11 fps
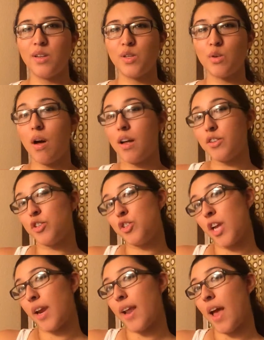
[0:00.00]
So I'll just
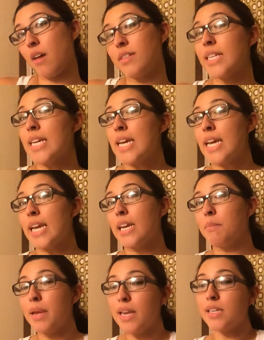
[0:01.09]
check it out in
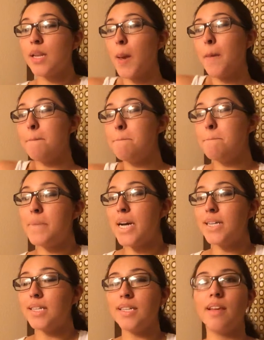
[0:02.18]
a bit.
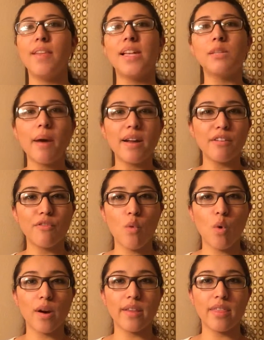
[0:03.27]
But that's about it
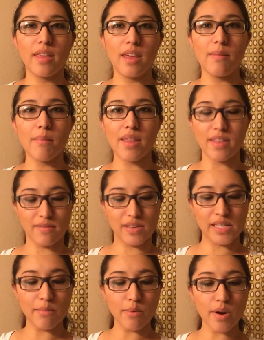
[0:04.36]
for the month of
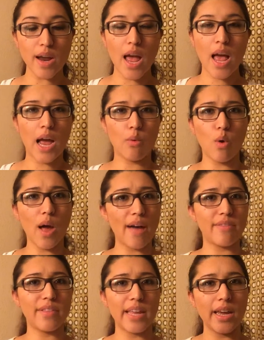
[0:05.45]
December. I will
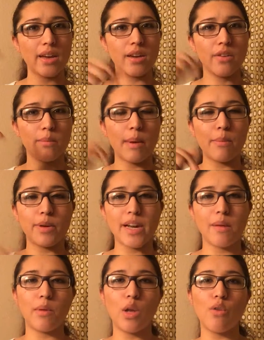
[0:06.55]
have a link, remember,
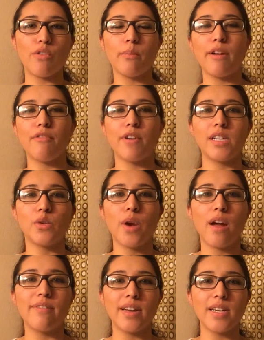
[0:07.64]
down below for my friend's
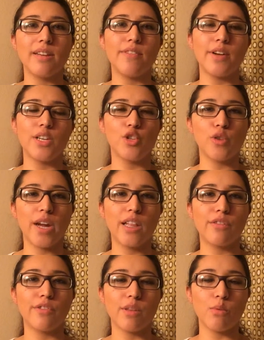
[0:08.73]
crowdfunding for his
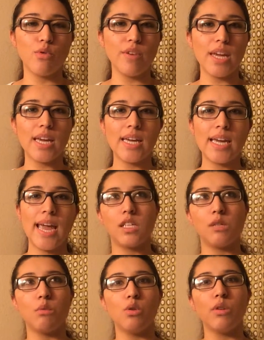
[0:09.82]
trailer for the movie,
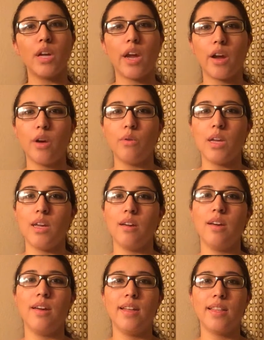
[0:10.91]
Smule Karaoke.
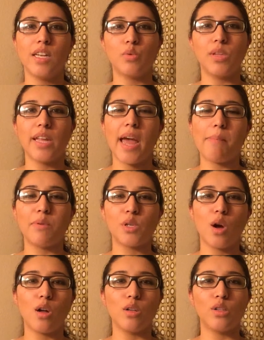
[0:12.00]
That's what the app is
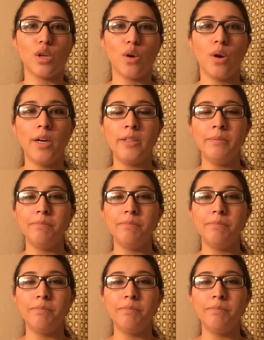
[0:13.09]
called. So